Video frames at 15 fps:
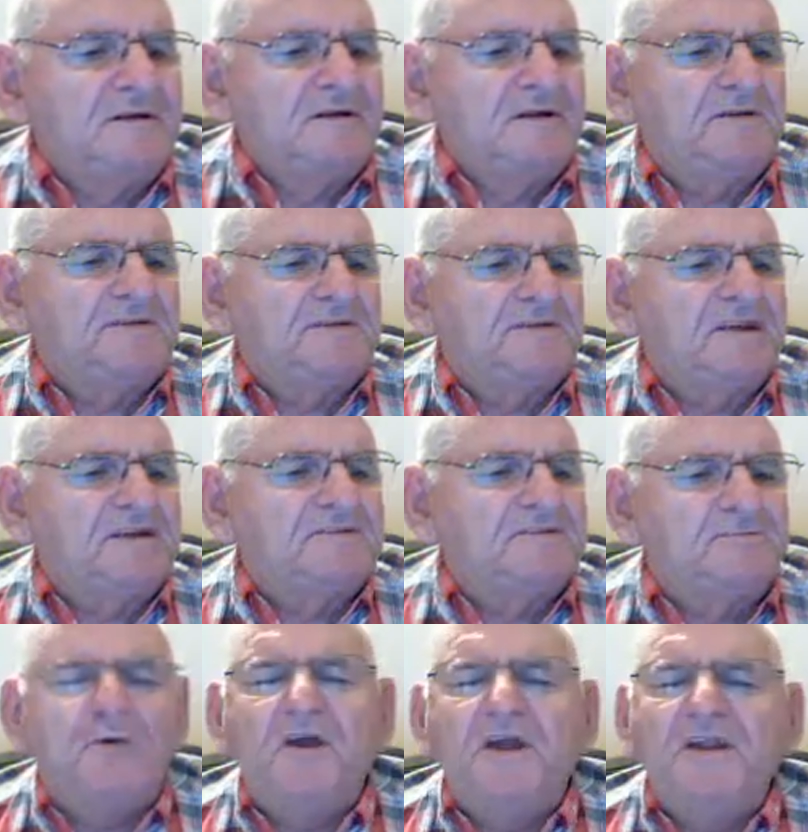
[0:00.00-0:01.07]
John
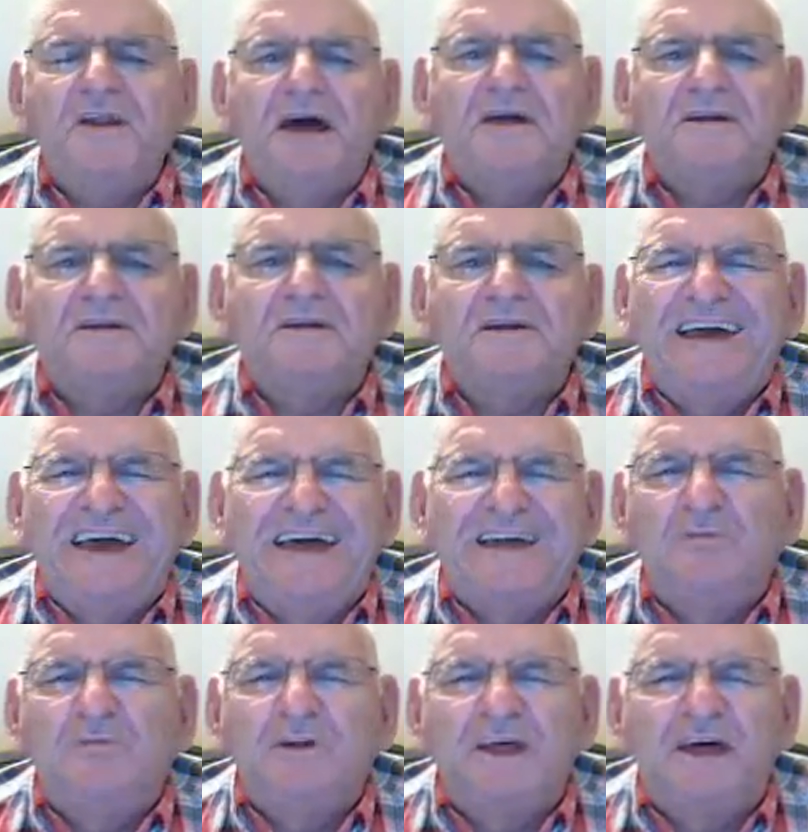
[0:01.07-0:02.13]

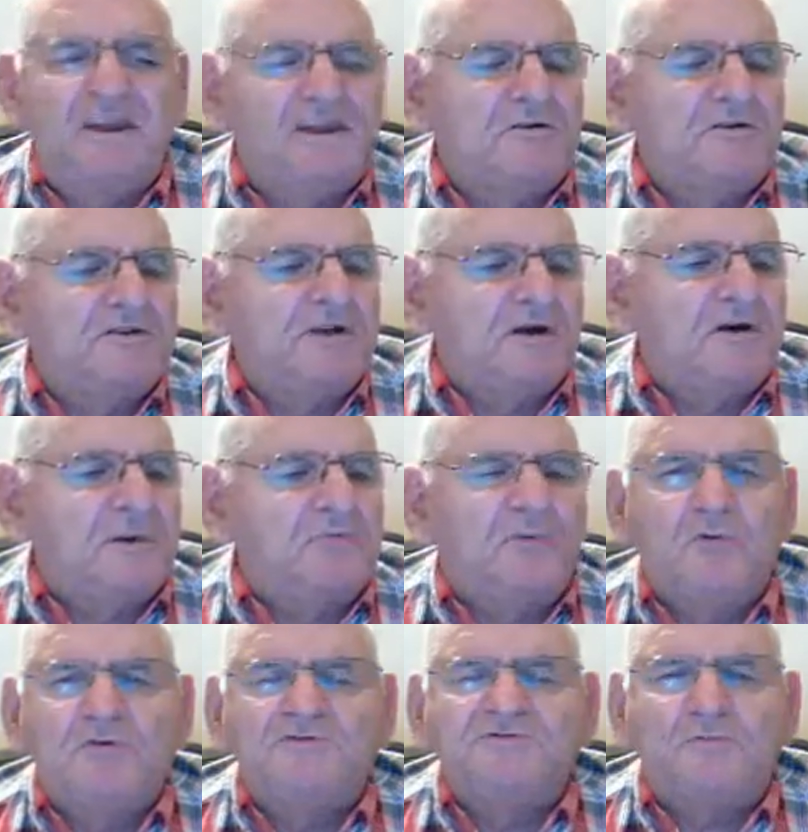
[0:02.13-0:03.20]
7:18 and verse 9, John
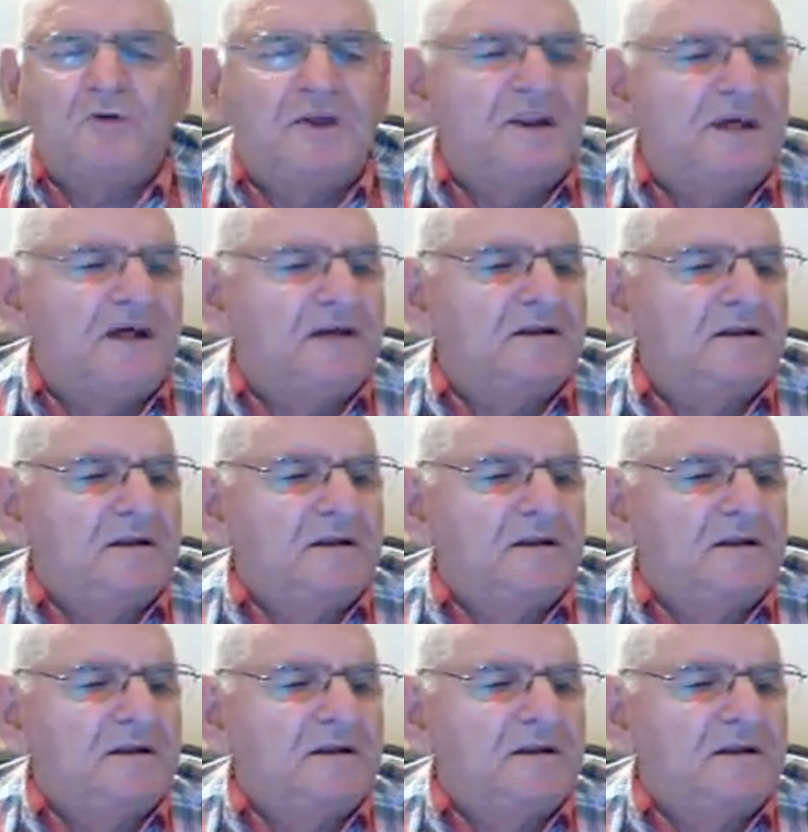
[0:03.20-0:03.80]
7:15.